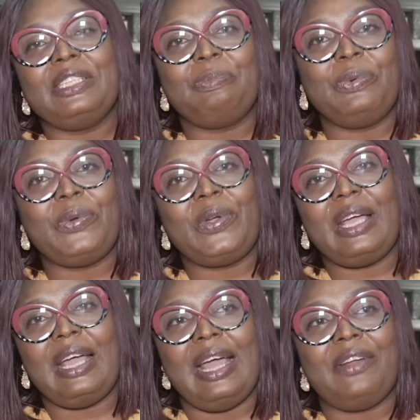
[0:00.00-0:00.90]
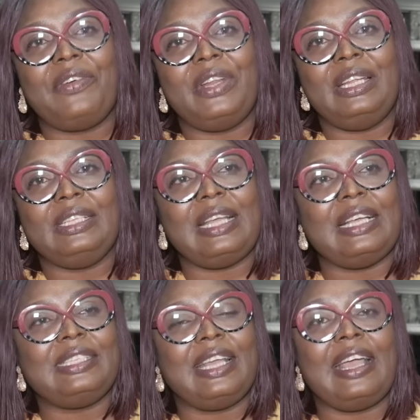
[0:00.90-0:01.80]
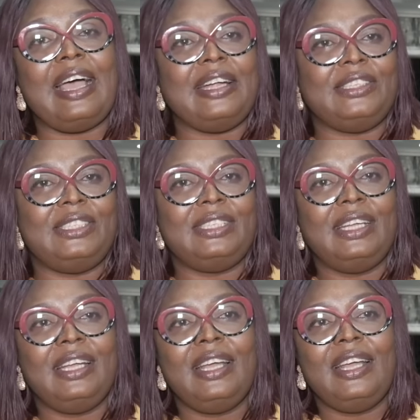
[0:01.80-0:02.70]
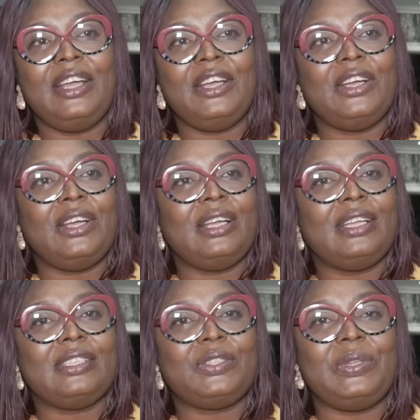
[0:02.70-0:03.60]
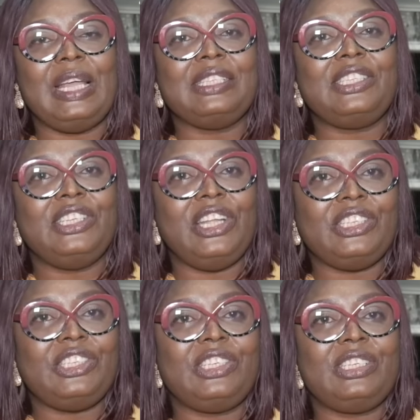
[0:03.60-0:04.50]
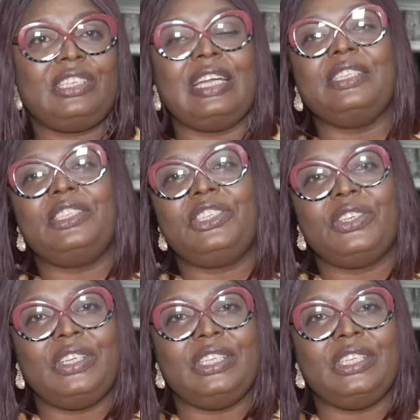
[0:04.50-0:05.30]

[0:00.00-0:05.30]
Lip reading: this book and read it as a guide to their teenage transition